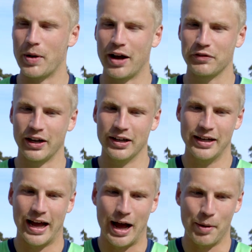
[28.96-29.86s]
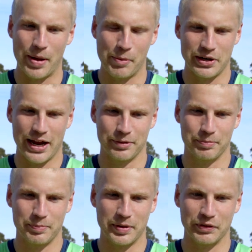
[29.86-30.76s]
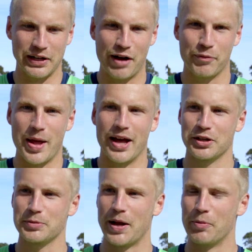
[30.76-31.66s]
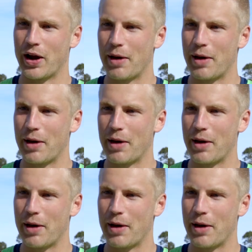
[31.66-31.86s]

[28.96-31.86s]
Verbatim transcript: after, um, and we had a bit of a laugh about it, explained what